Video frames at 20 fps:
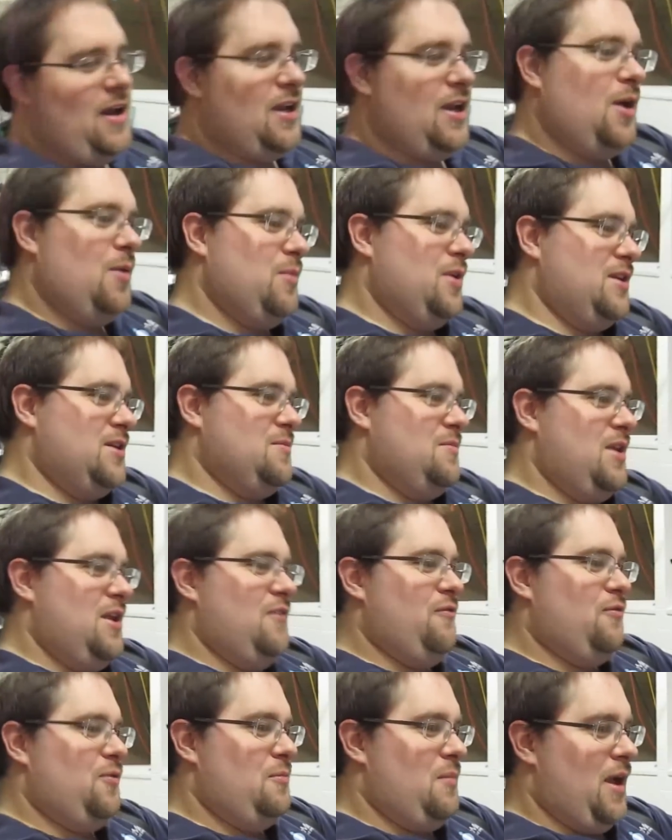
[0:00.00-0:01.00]
and coming to me
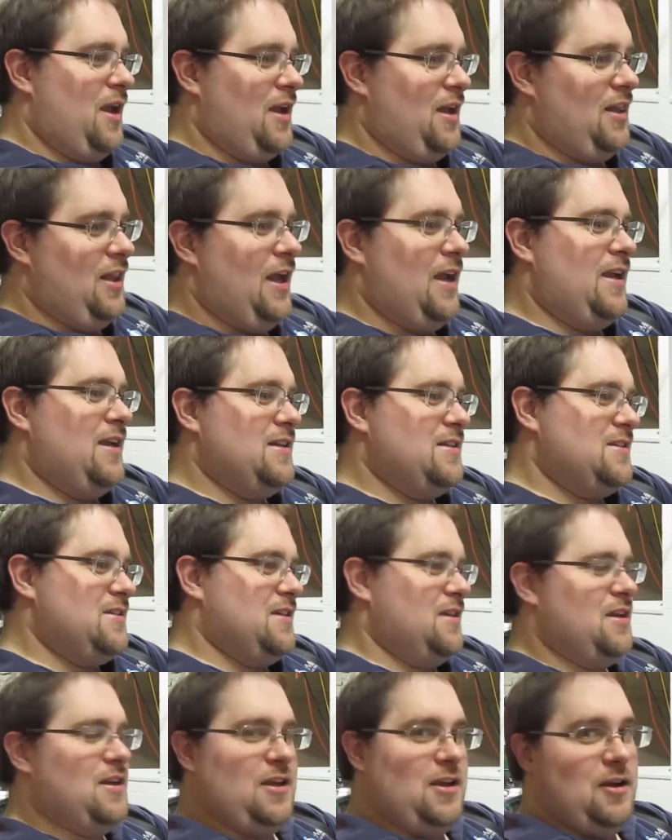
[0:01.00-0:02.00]
from my client
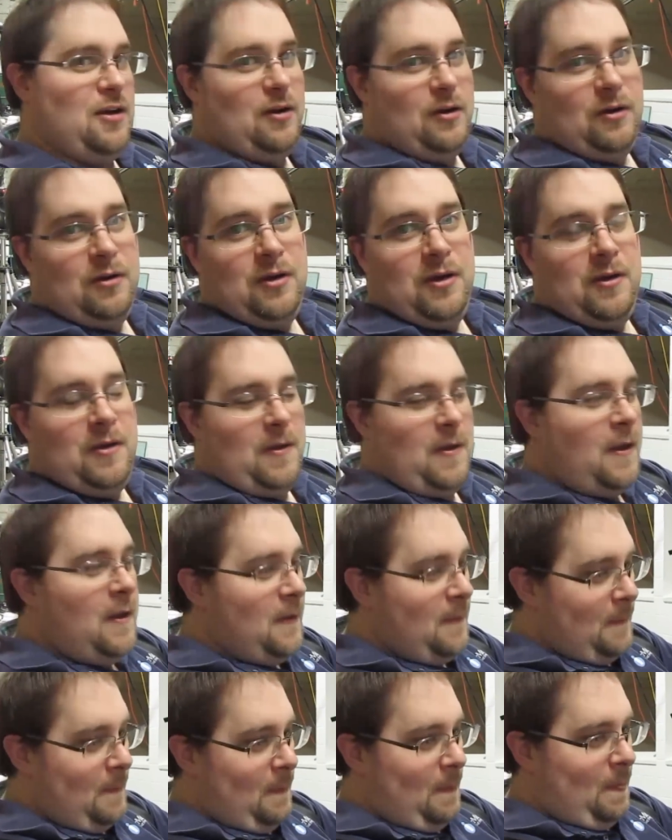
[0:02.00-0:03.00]
sitting here.
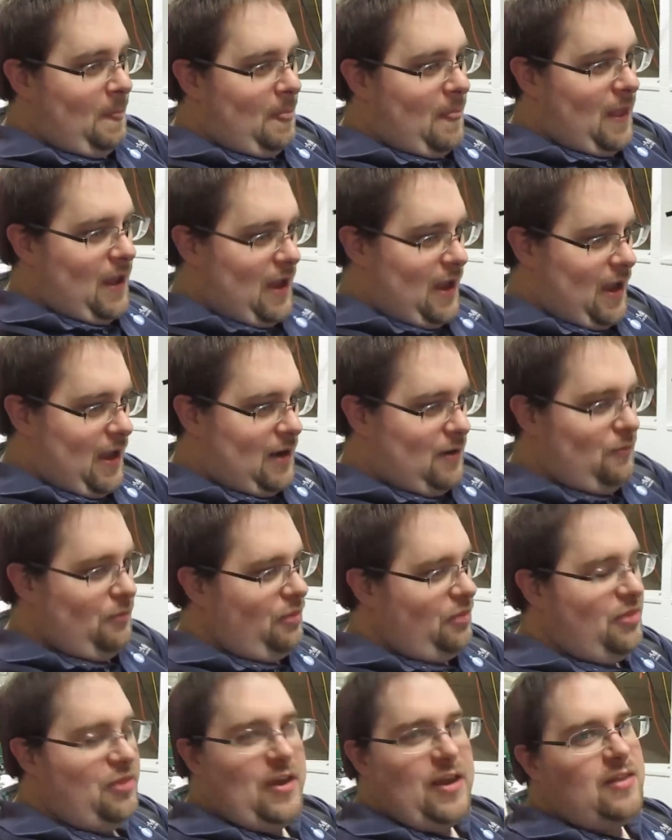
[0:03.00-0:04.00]
I don't
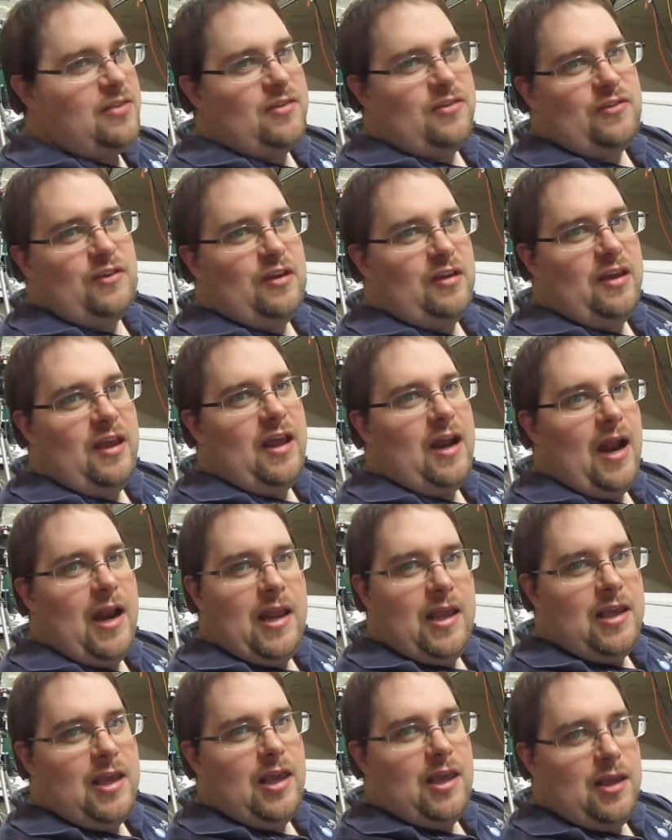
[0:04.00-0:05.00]
think this can get
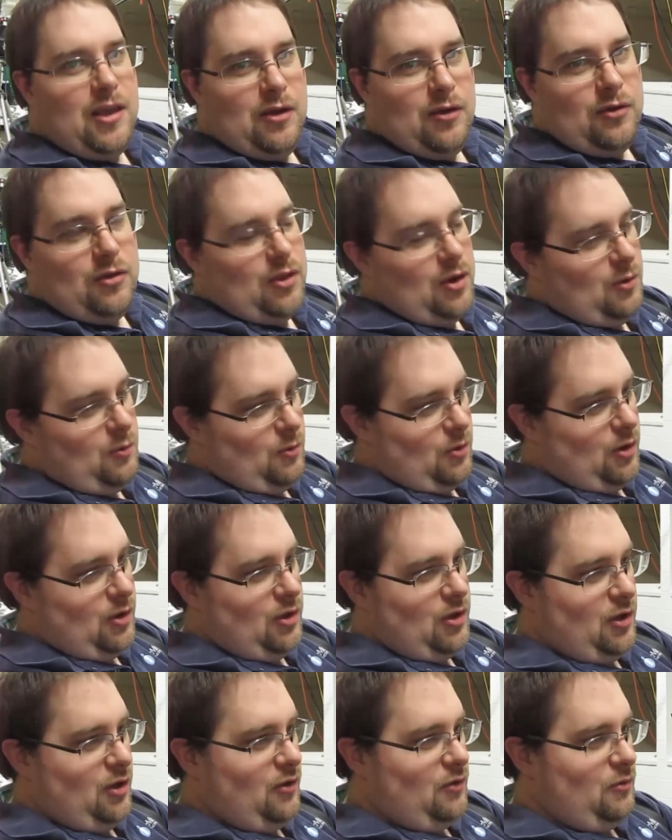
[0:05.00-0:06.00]
any geekier than it
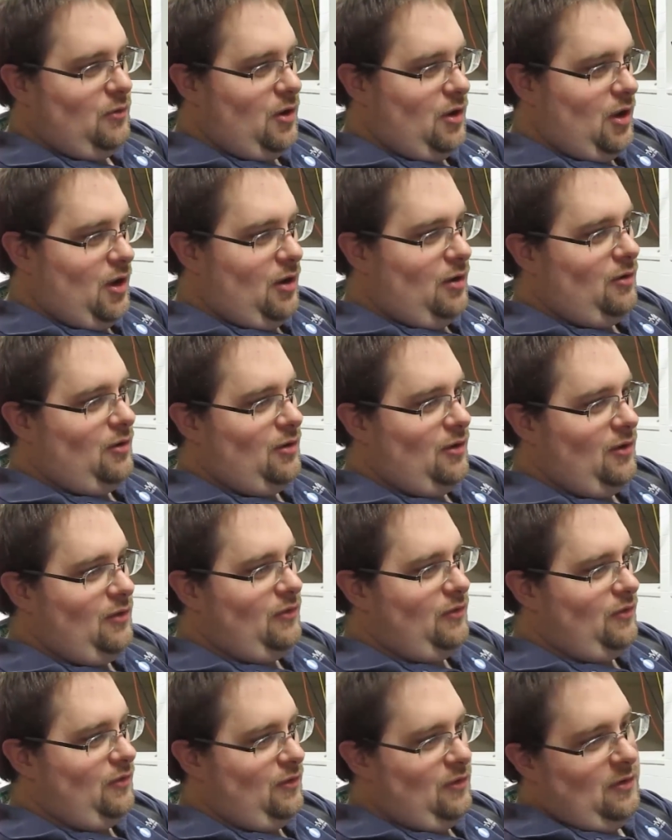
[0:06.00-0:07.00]
really is right now,
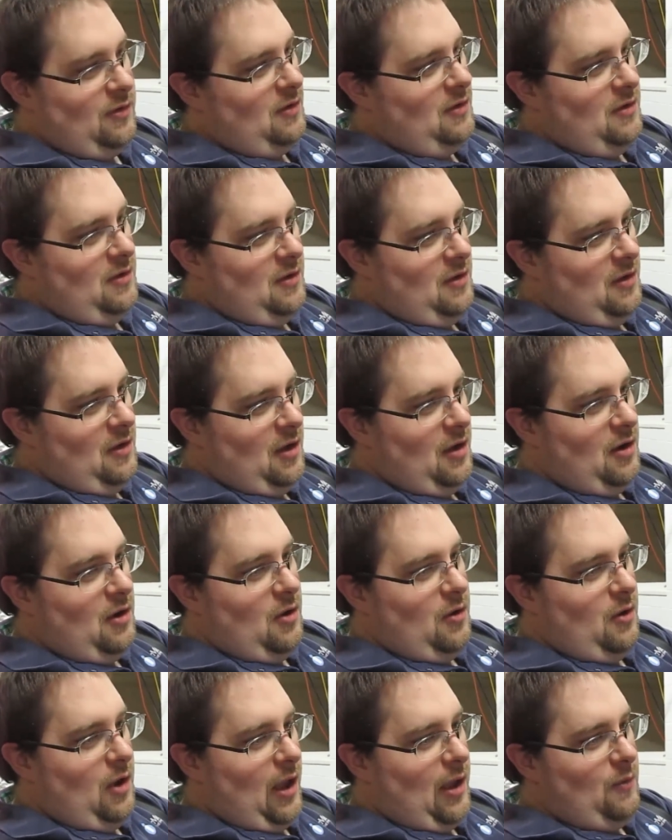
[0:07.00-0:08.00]
unless, I
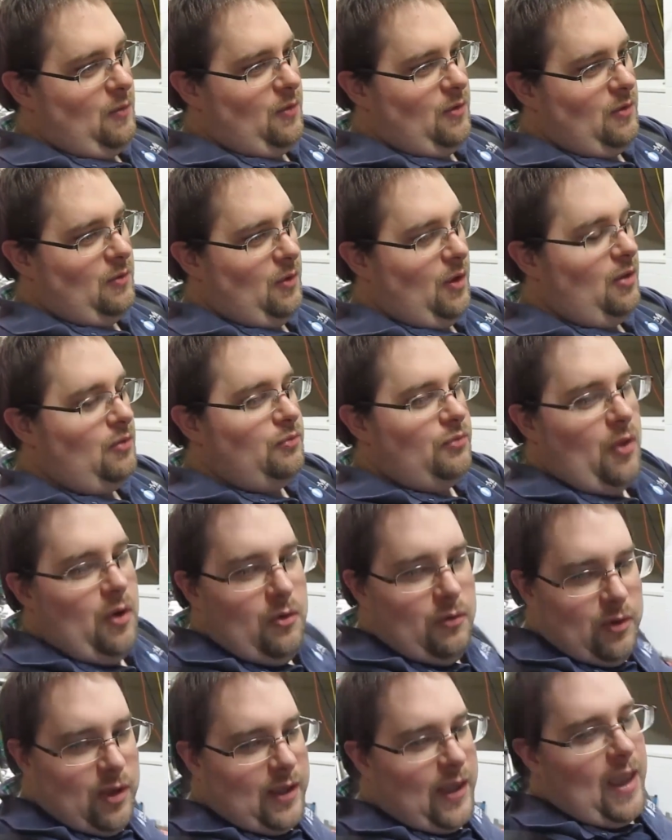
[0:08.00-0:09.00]
don't know. Well,
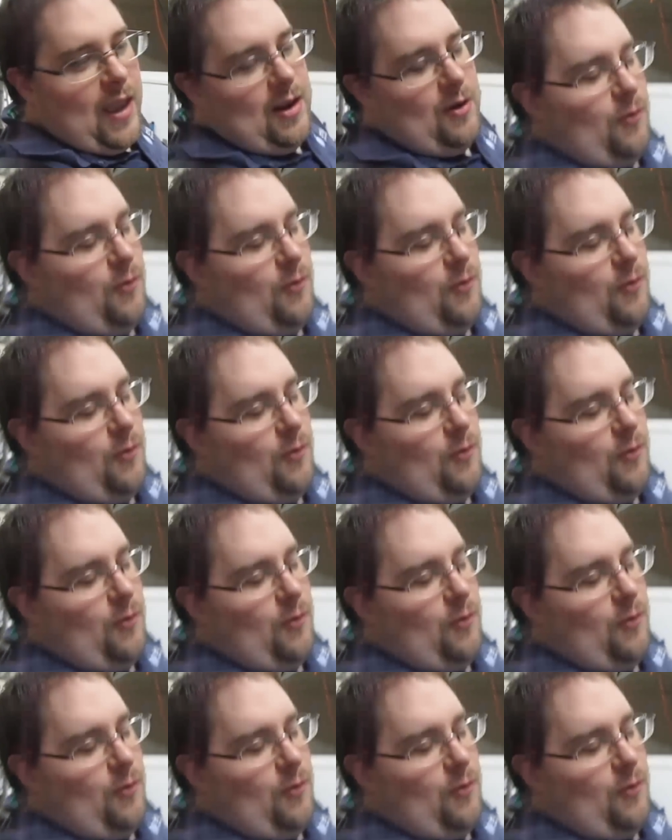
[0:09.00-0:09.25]
no, it can.